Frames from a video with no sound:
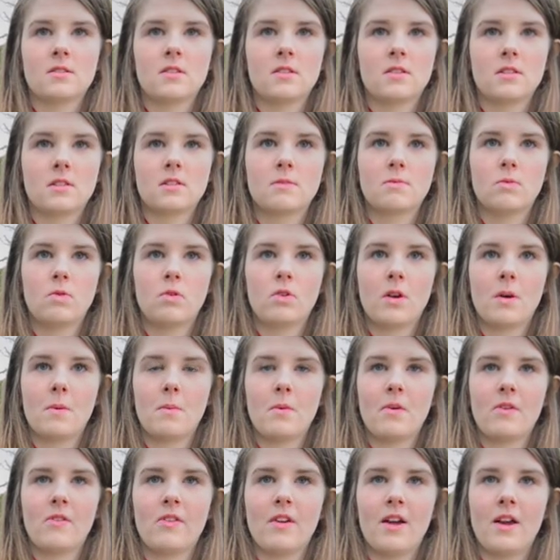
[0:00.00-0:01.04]
the small
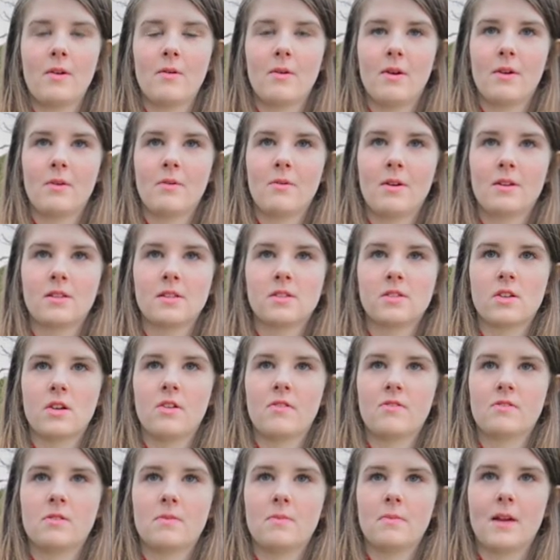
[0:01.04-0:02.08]
number of lightweight ones
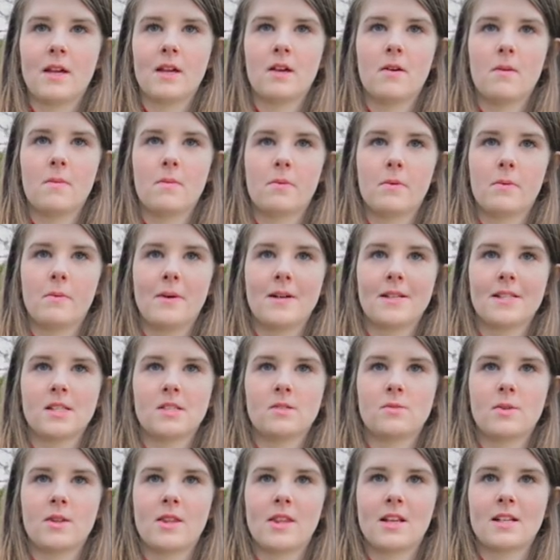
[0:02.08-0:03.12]
often make
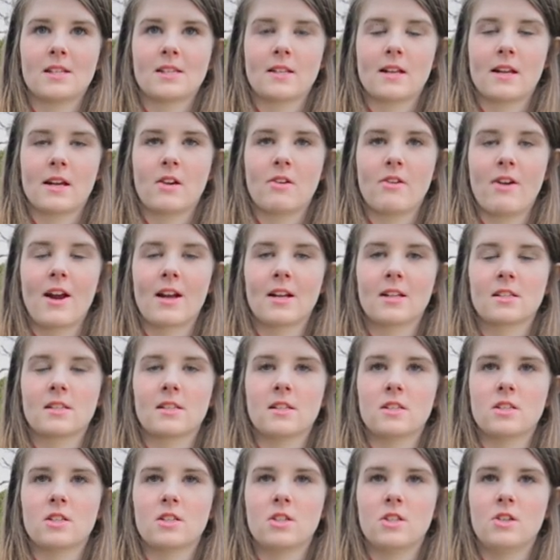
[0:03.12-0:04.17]
compromises with things like cranks
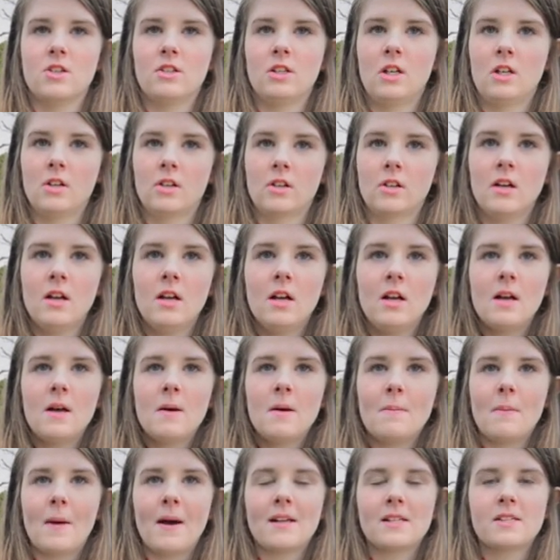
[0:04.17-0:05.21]
that are too long.
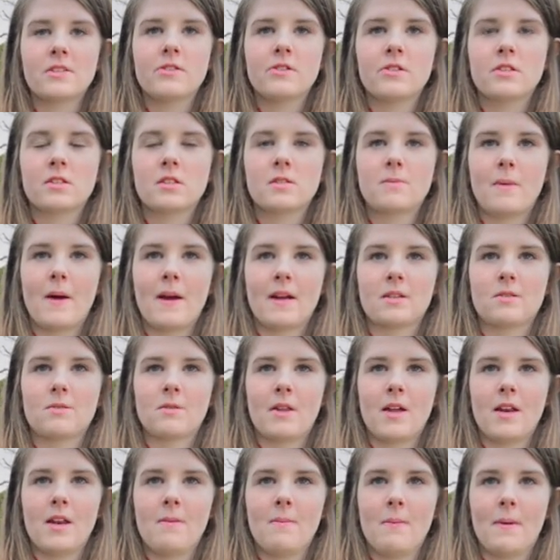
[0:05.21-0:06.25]
But as you expect
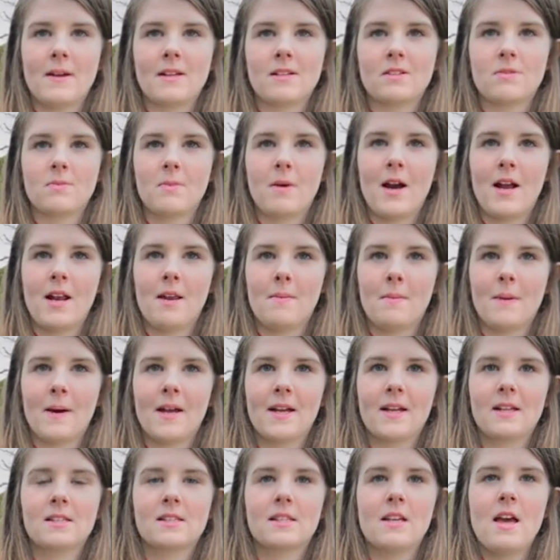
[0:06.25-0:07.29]
with any bikes from
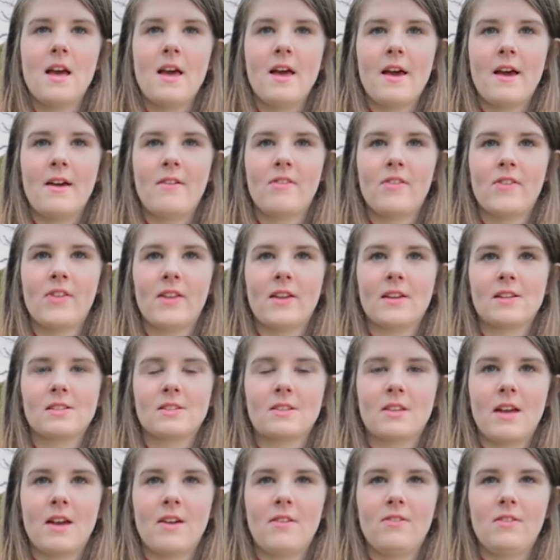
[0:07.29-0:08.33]
Islabikes, everything
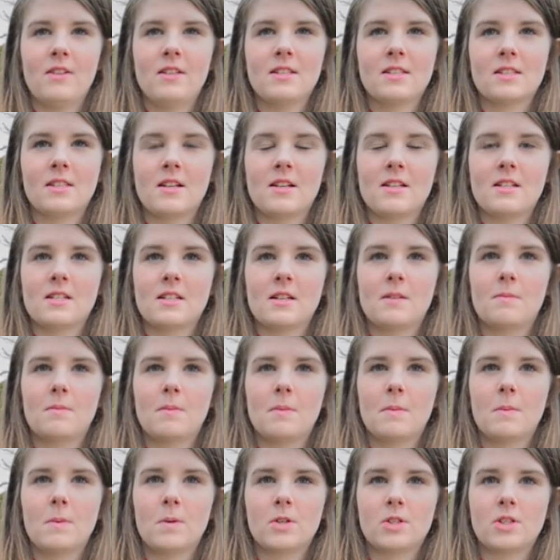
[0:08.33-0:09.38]
is carefully designed and
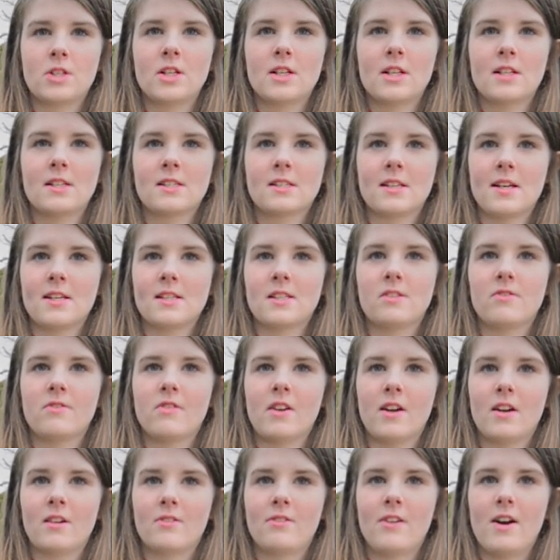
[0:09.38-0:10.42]
proportionally sized
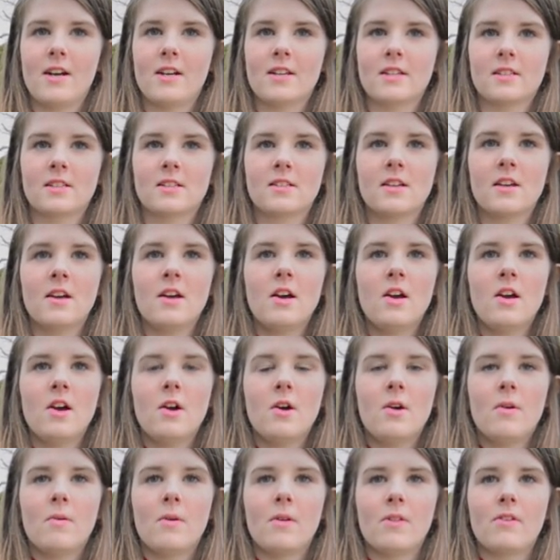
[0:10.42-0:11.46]
for young riders.
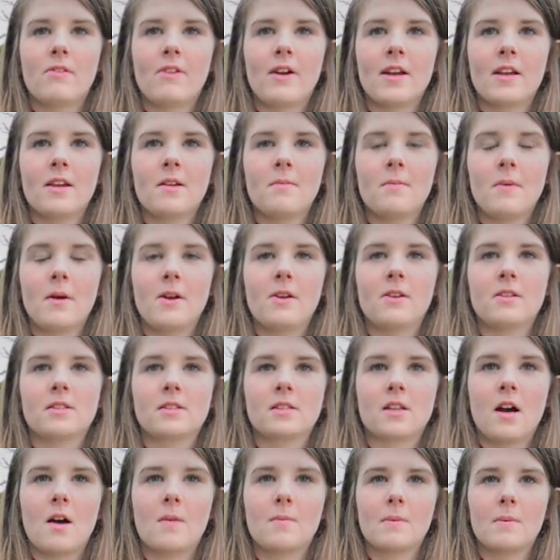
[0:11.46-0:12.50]
Where the right
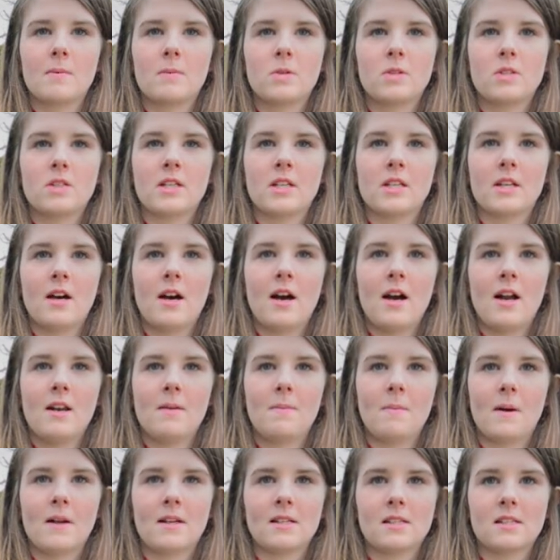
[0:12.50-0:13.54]
components can't be brought in,
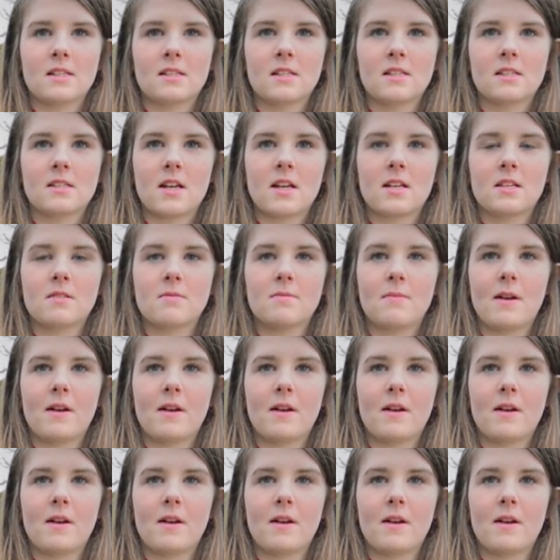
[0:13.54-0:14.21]
Islabikes has designed and